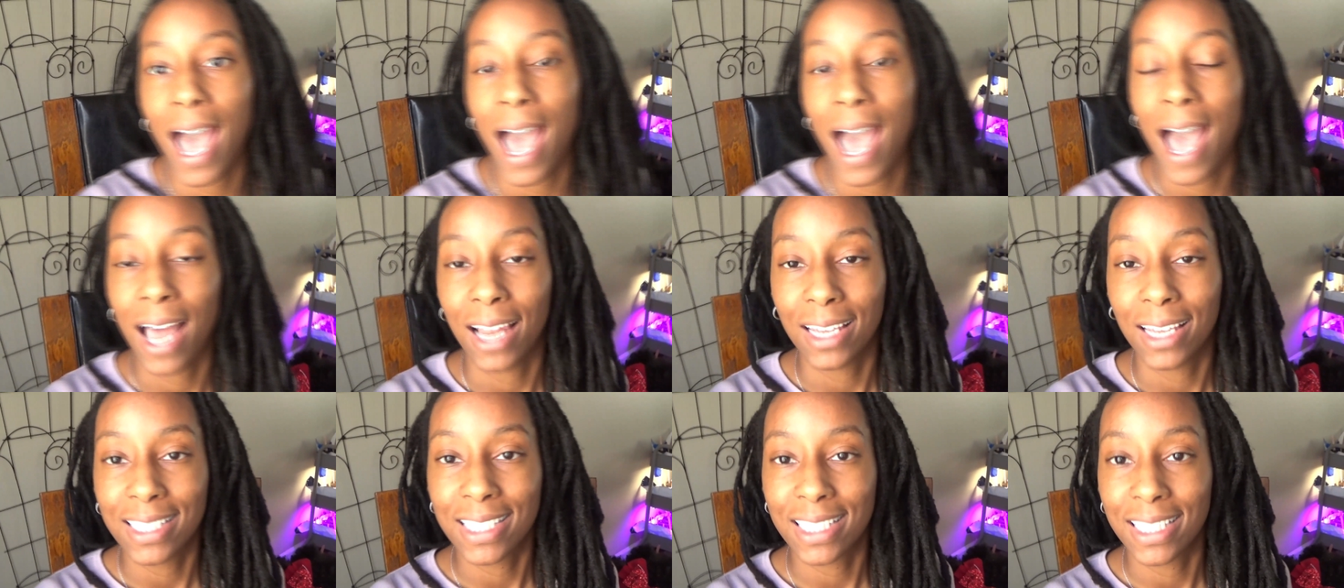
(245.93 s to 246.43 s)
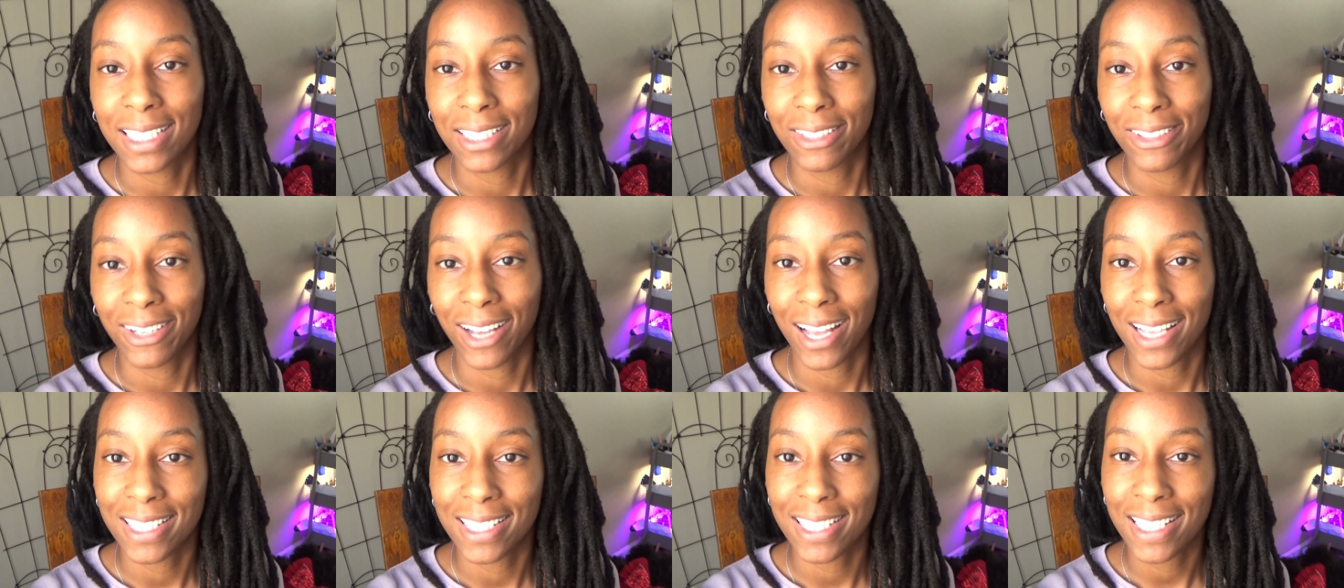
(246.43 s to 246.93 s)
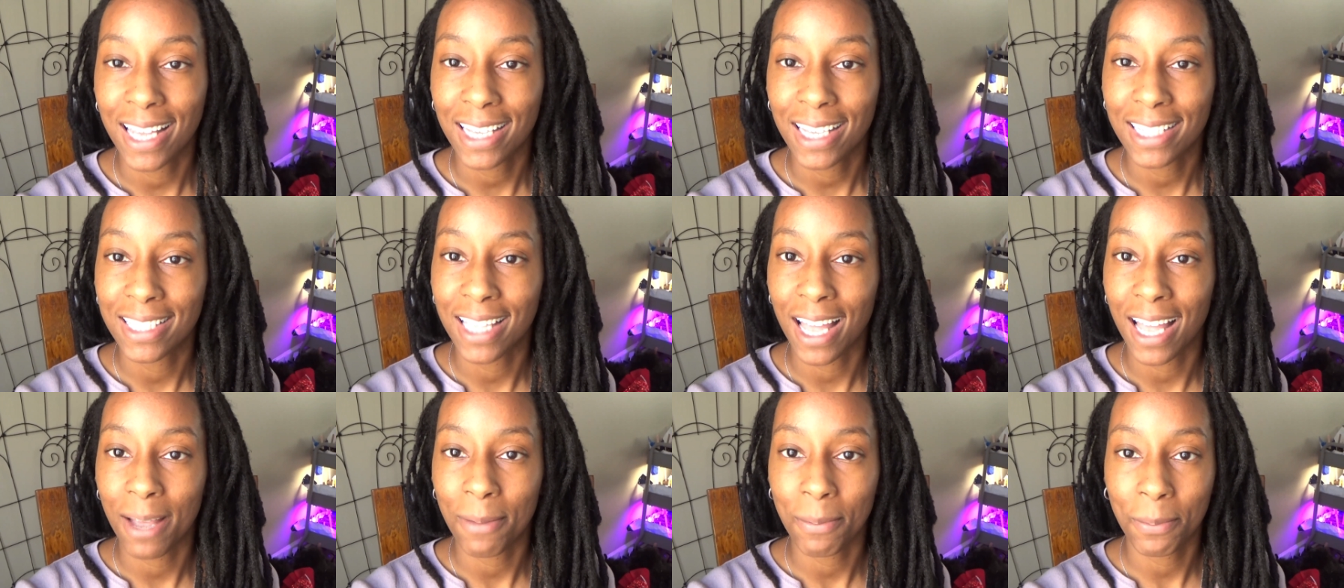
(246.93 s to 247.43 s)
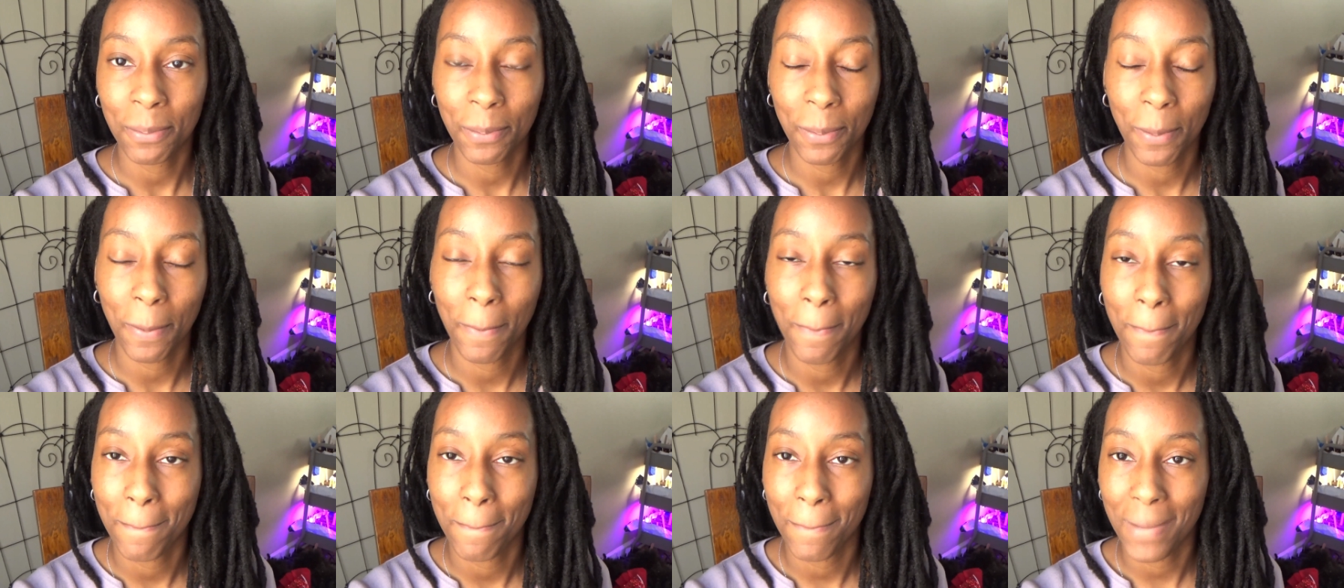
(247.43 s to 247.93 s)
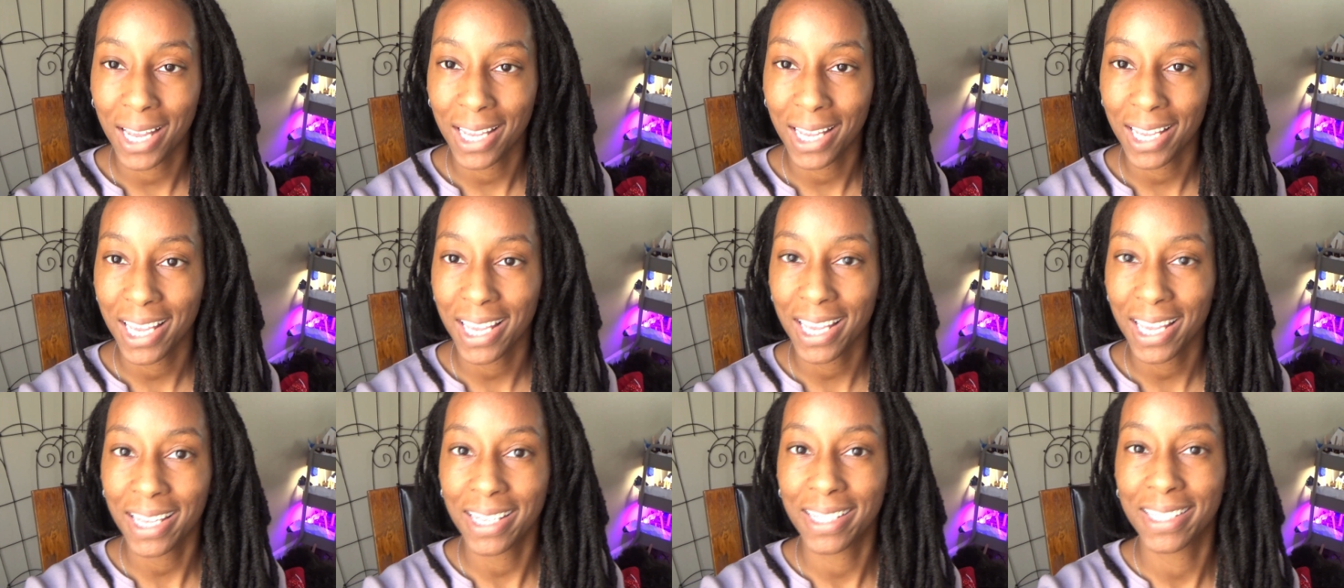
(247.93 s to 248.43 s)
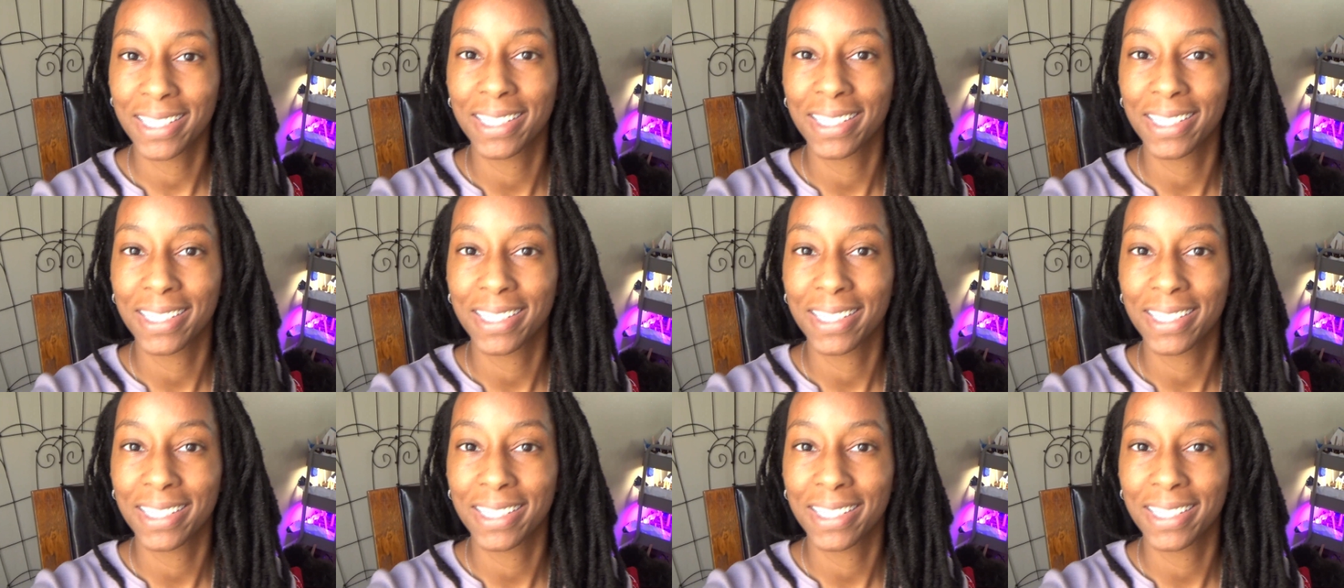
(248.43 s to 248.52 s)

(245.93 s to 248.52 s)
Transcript: i will see you guys next time bye